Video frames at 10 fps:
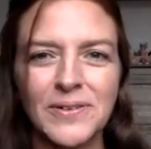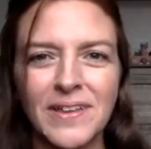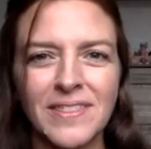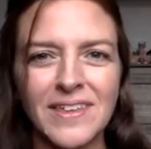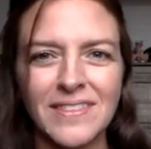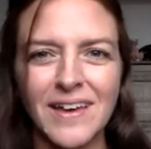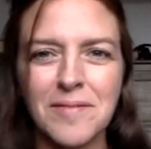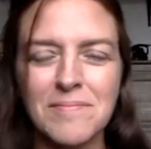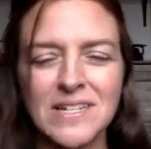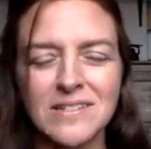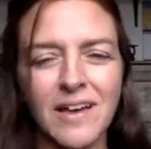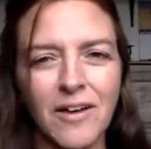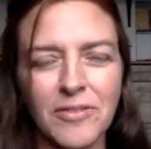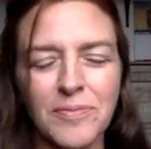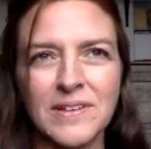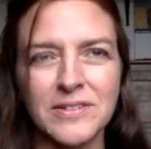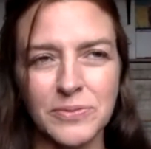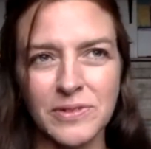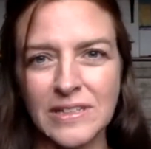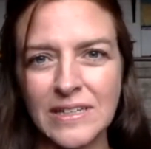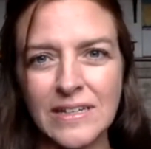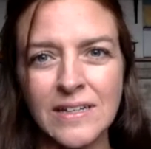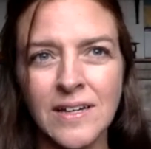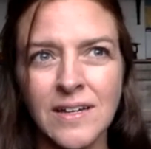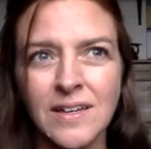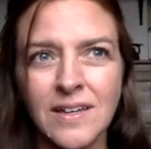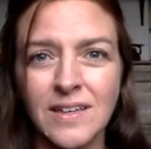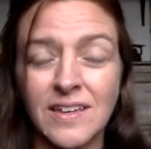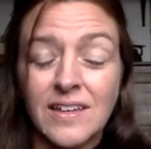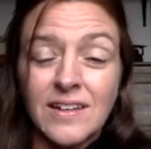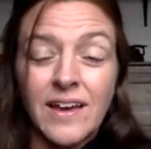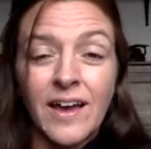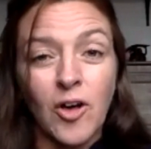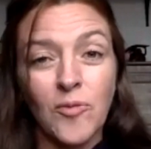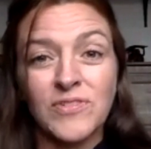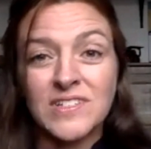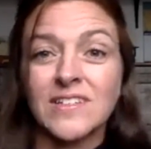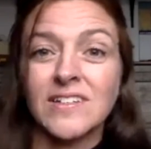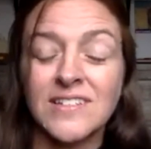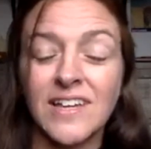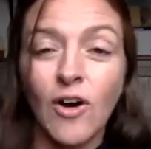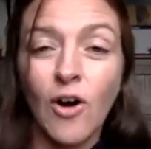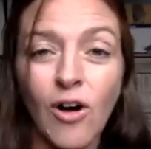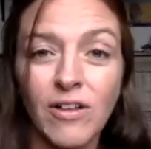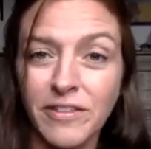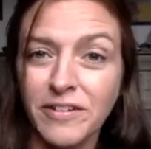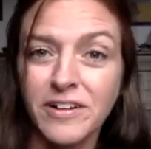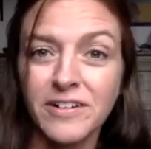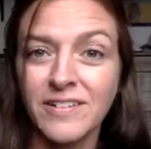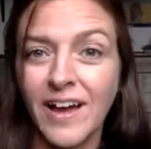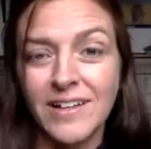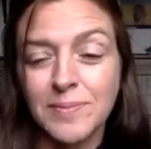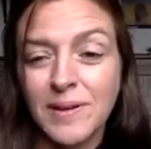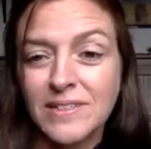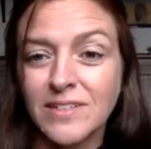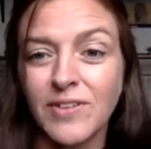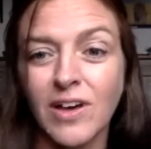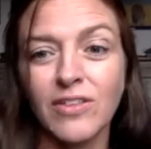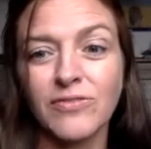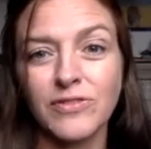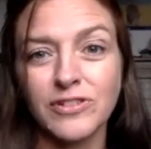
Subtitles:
I think that mental health piece really can help facilitate all other aspects of health for